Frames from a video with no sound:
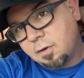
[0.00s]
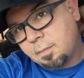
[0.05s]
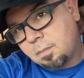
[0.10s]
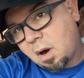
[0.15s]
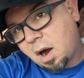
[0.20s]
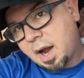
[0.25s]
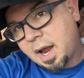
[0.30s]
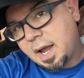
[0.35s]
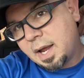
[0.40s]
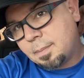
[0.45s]

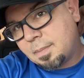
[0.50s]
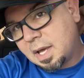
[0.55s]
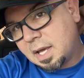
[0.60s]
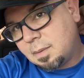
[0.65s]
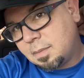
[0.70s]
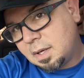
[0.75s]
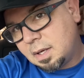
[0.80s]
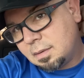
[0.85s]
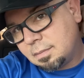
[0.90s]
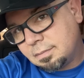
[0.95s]
brand
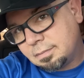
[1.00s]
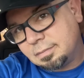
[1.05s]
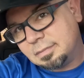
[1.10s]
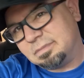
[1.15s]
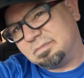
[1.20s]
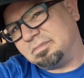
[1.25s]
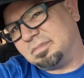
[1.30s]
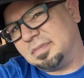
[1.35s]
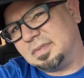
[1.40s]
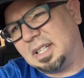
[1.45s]
maybe,
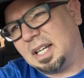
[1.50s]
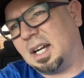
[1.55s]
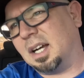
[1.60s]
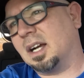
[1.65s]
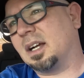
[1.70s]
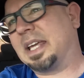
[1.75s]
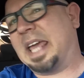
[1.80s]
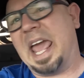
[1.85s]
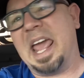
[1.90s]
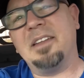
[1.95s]

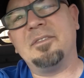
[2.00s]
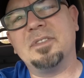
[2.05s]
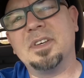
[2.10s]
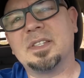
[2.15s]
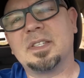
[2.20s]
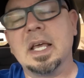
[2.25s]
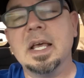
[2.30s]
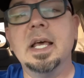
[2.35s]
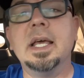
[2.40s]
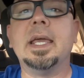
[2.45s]

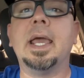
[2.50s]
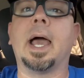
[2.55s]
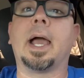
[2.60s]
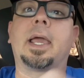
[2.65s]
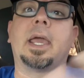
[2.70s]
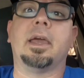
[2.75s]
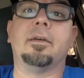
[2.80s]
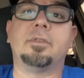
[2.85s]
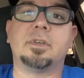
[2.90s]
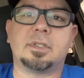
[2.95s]
canvas. Yeah,
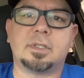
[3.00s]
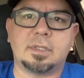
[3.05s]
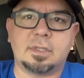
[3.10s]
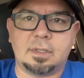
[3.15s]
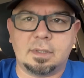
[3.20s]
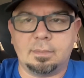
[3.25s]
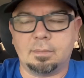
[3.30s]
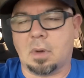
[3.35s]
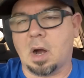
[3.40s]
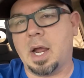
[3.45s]

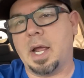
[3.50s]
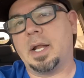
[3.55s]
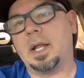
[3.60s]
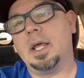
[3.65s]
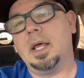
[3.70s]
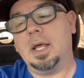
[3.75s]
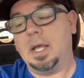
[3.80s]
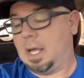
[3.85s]
canvas brand.